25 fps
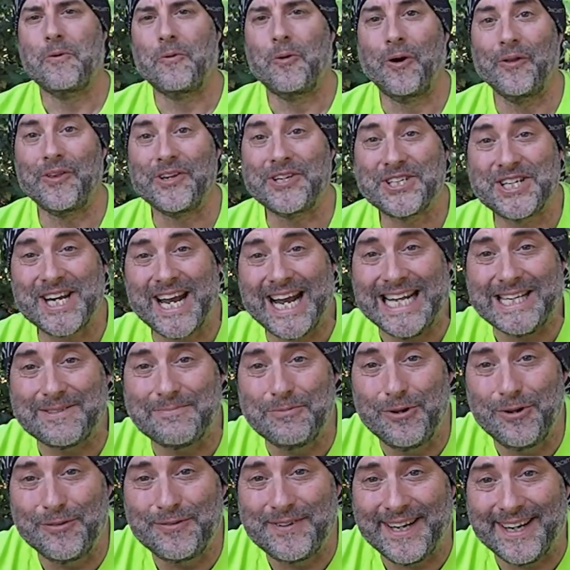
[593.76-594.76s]
Well, the shade's
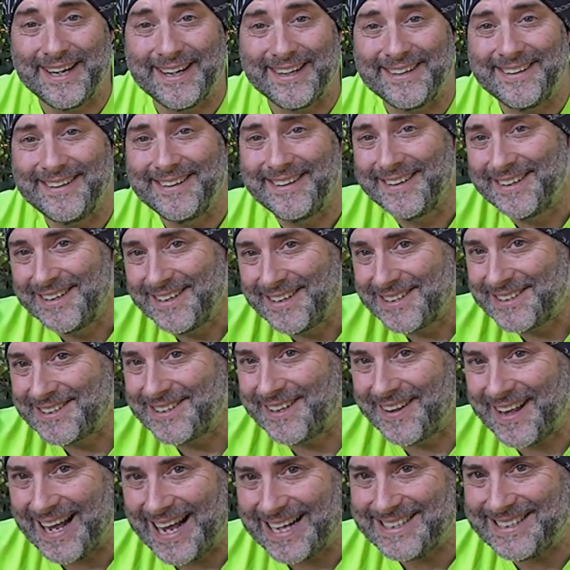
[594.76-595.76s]
moved in,
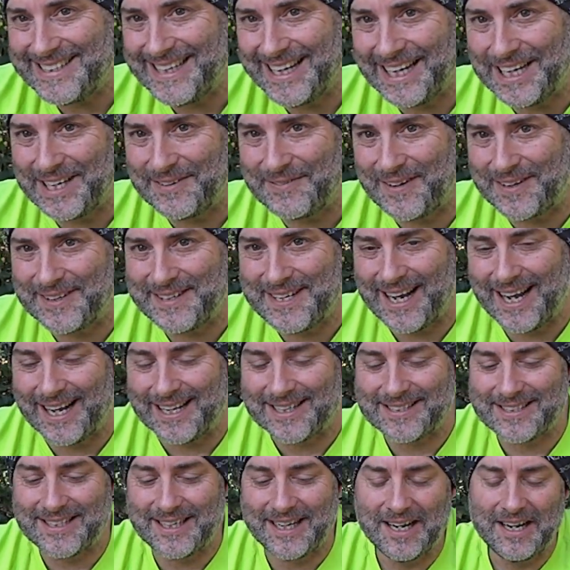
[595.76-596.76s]
so that's the end of our
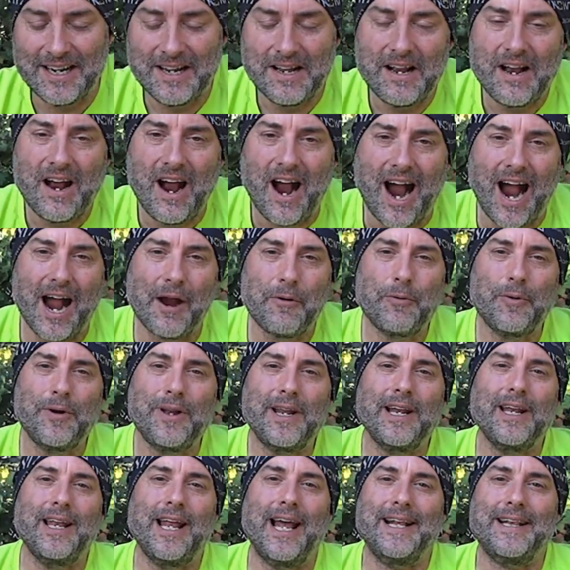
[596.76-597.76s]
test. I
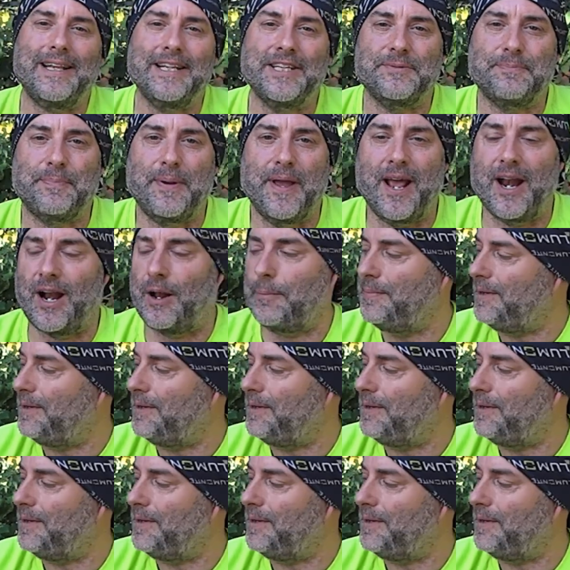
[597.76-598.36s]
really like this panel